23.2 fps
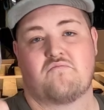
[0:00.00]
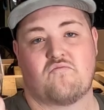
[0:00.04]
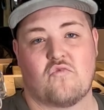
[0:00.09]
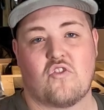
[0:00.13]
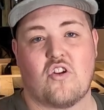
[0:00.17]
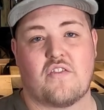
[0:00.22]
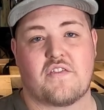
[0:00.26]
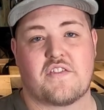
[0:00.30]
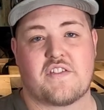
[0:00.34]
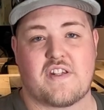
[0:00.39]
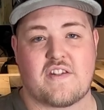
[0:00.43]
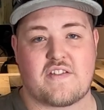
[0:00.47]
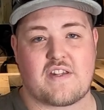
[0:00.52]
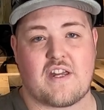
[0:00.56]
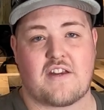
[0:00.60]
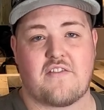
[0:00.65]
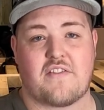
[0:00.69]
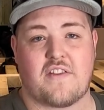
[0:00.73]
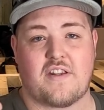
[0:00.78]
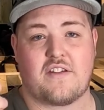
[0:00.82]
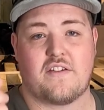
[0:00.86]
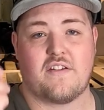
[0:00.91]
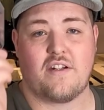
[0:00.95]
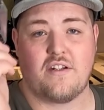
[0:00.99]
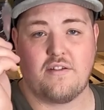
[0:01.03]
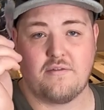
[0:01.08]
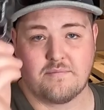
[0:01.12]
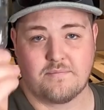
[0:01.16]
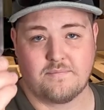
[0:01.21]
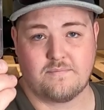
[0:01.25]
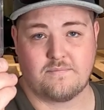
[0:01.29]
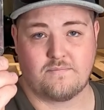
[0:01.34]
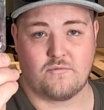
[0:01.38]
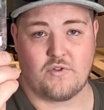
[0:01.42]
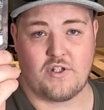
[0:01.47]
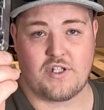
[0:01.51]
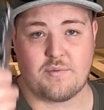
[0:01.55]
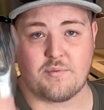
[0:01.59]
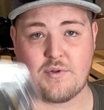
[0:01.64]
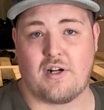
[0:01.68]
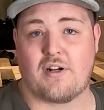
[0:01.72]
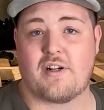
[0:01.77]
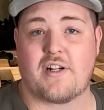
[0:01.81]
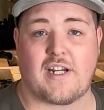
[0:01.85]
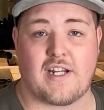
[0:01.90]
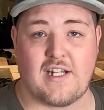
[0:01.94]
obviously a safe thing to do when you're
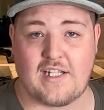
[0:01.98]
wiring in